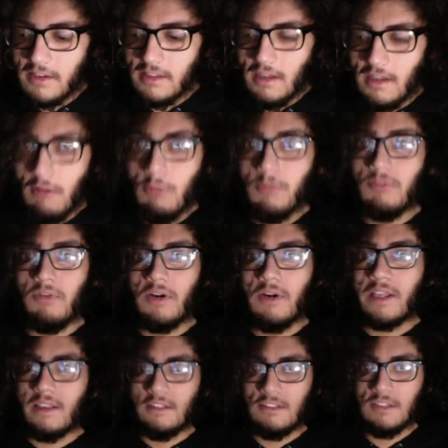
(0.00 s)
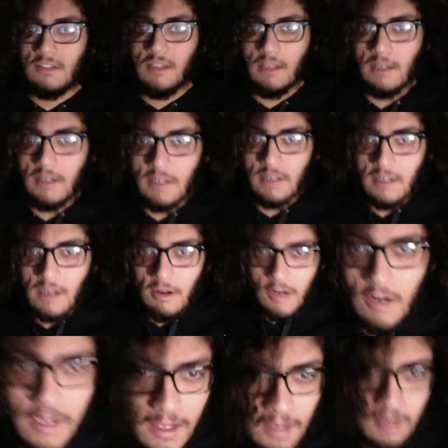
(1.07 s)
that would be fucking sick. Now
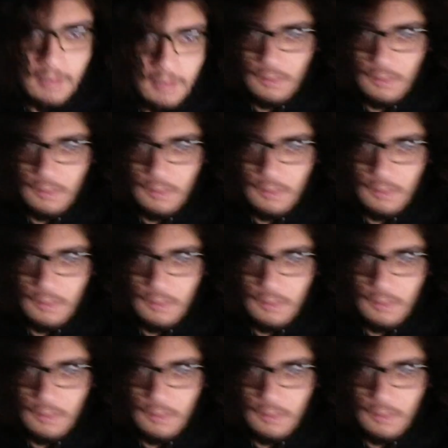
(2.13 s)
again, this